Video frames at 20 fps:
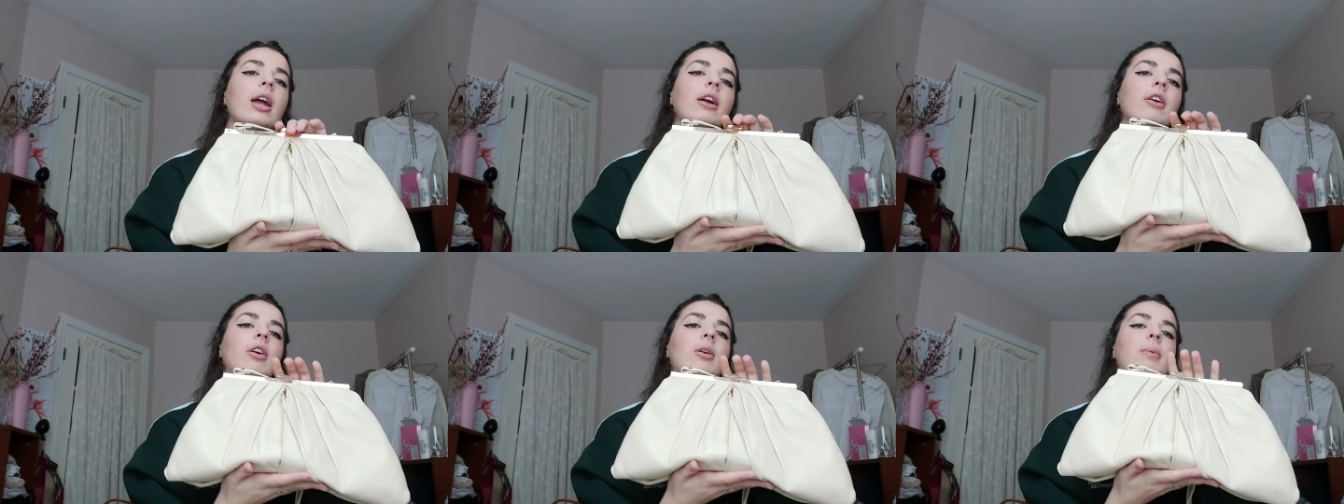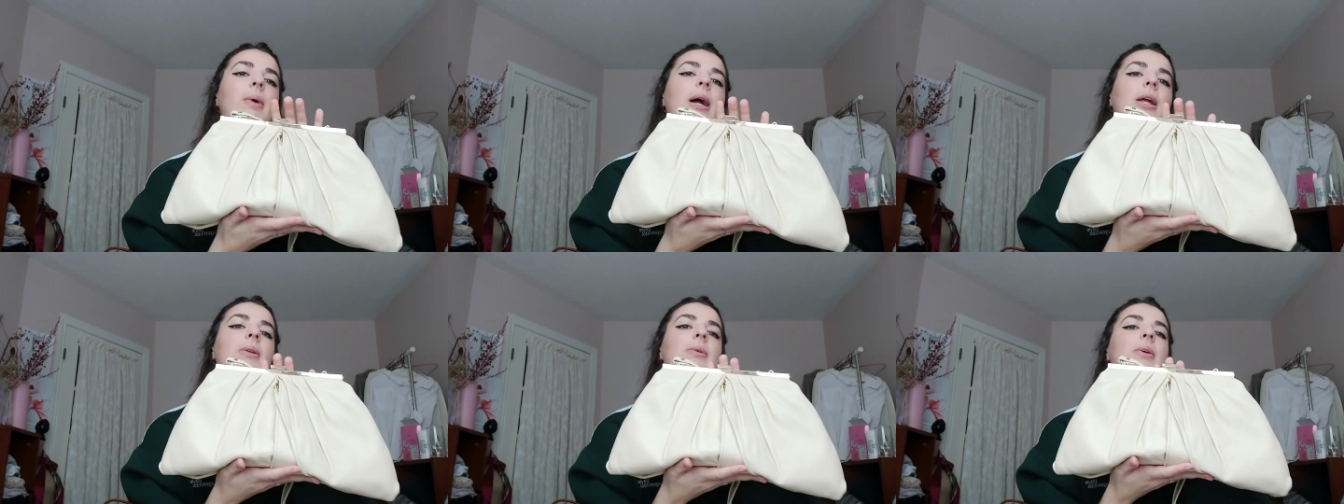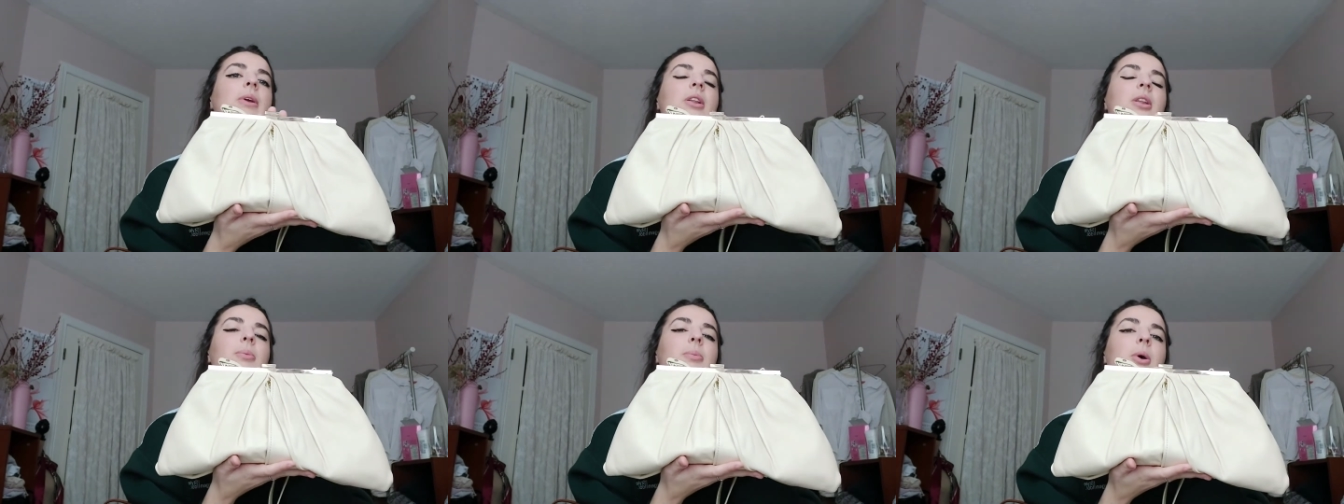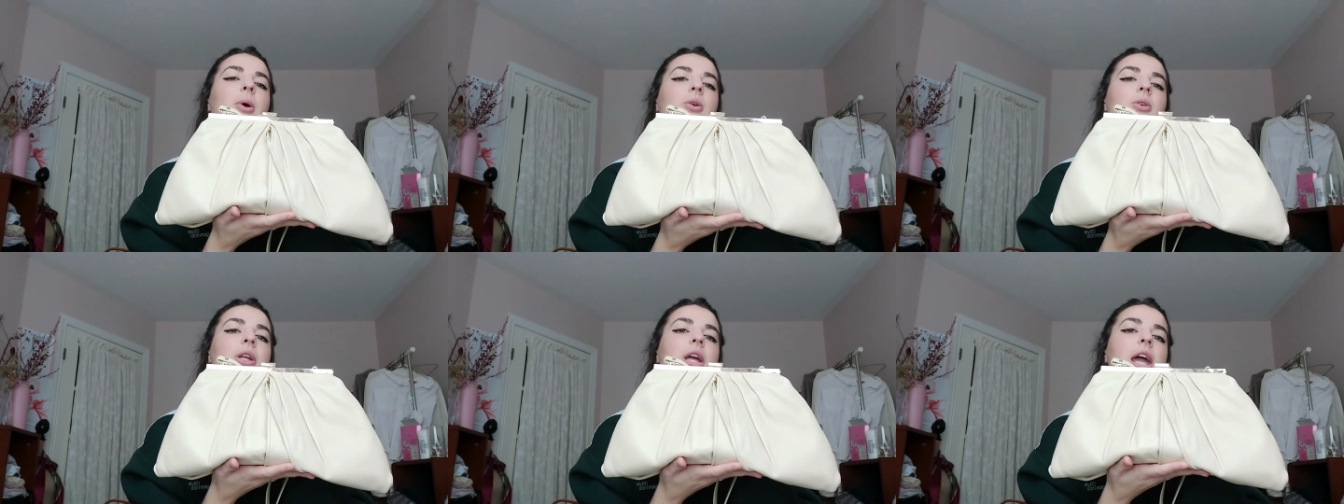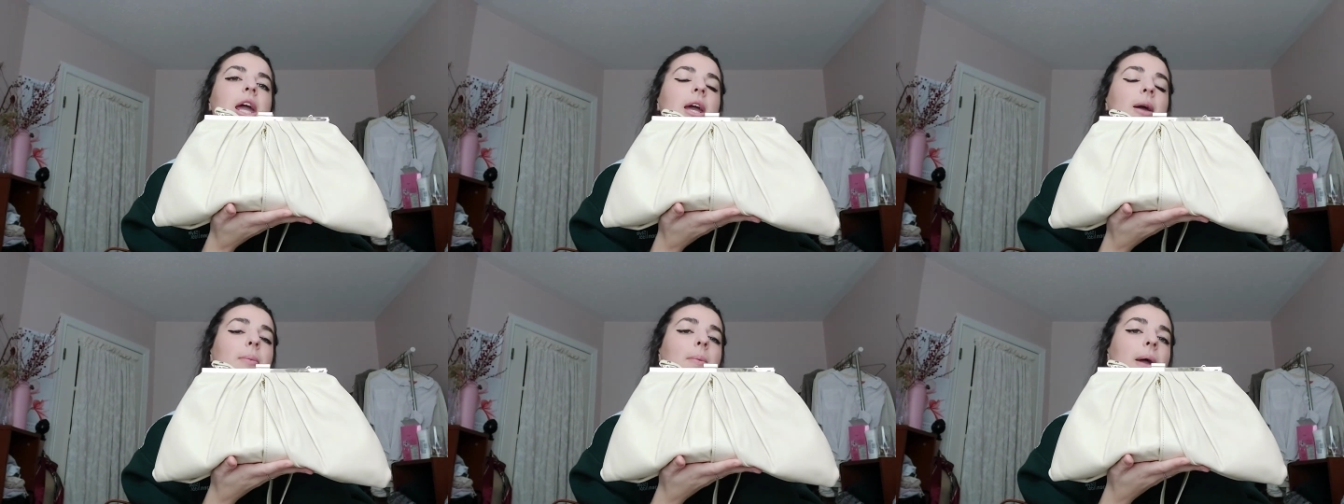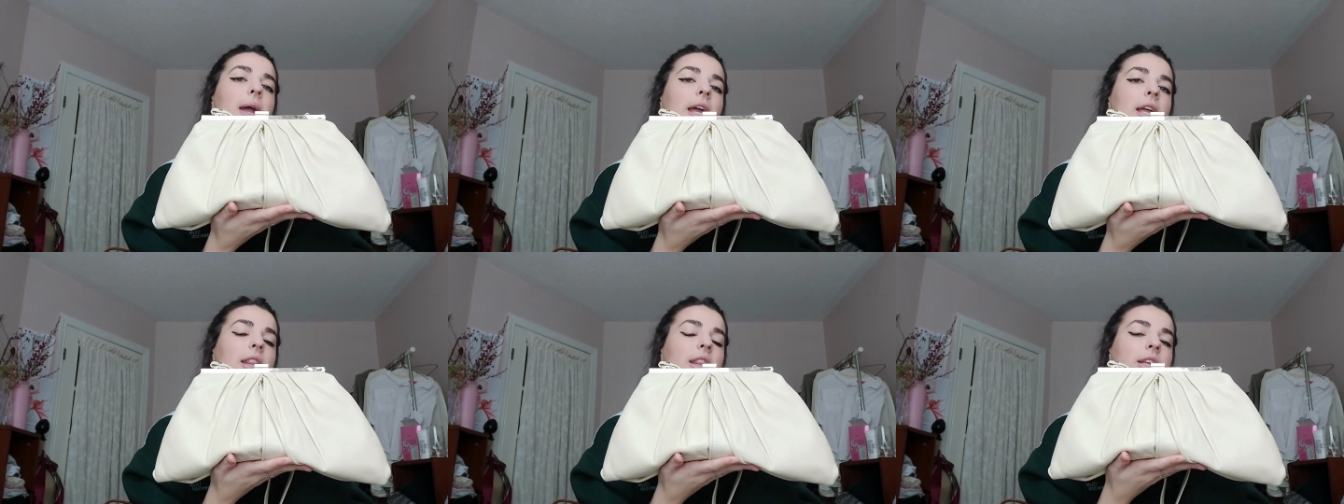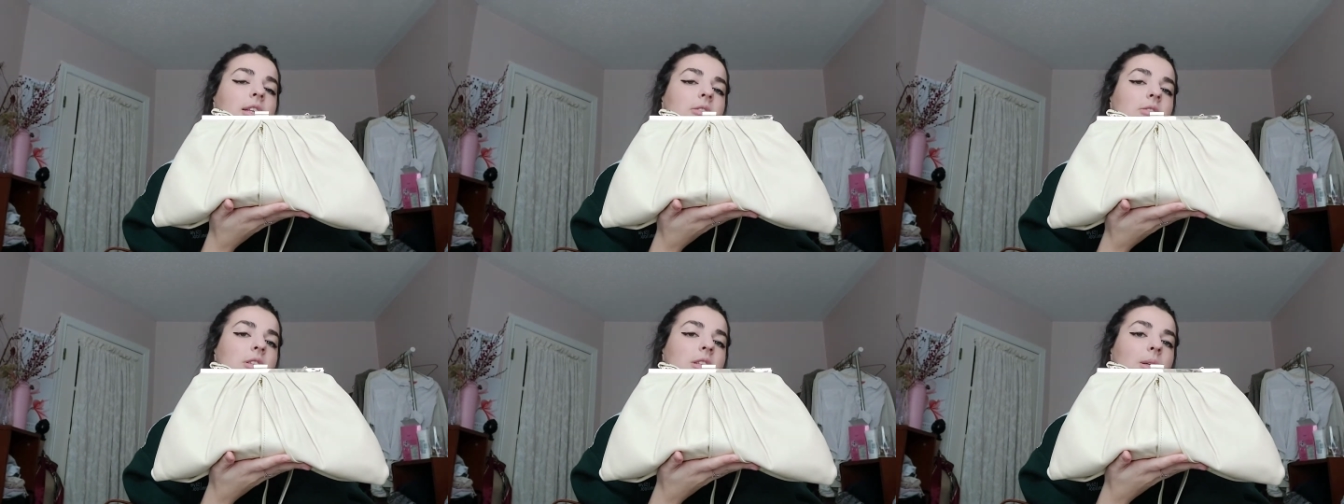It reminds me of the Bottega bag
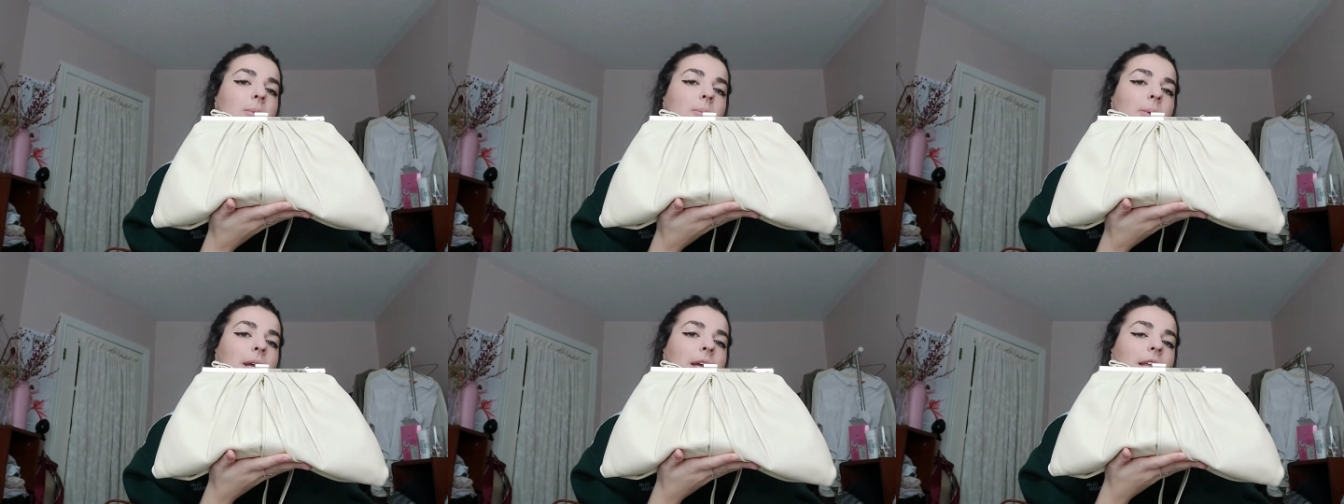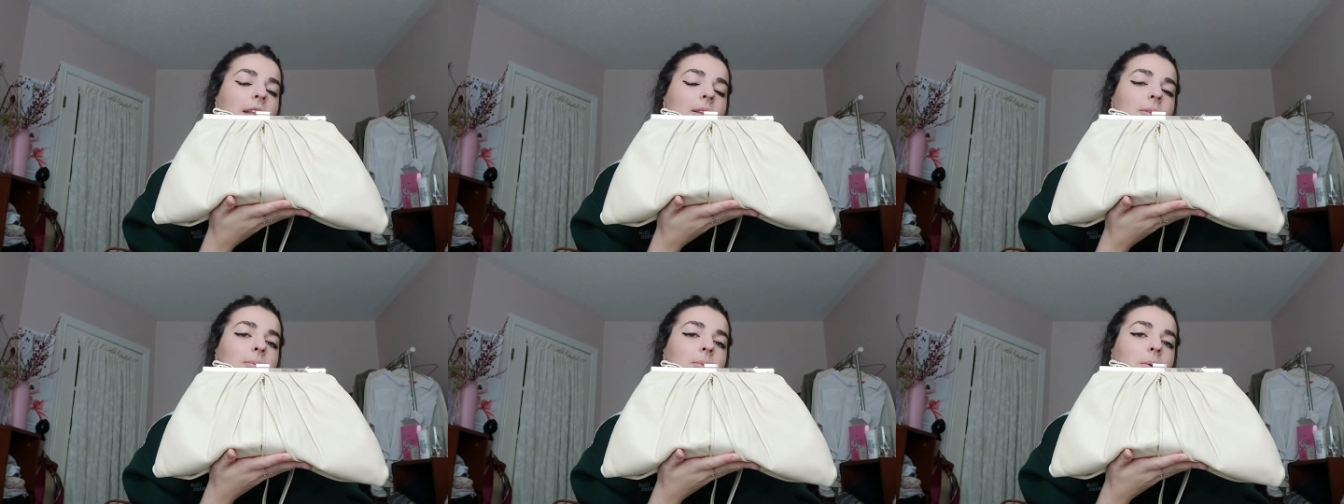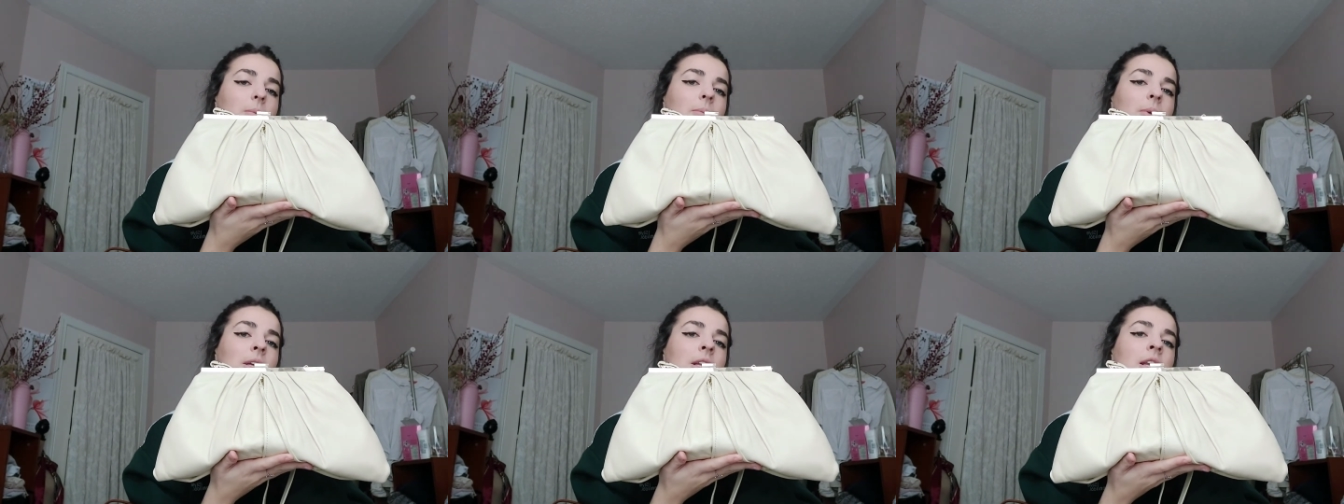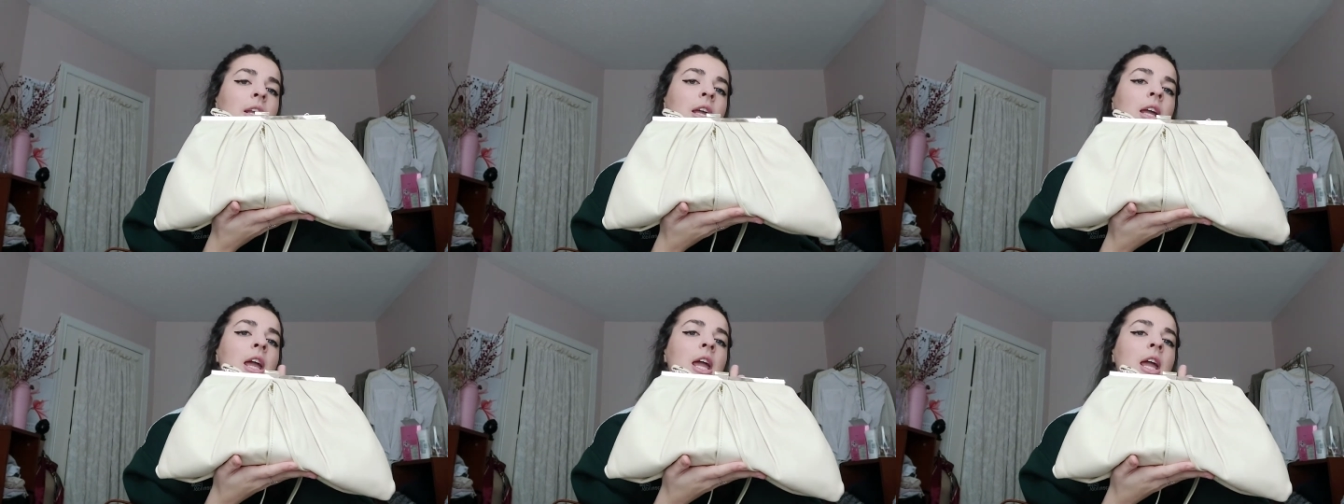that's really big at the moment.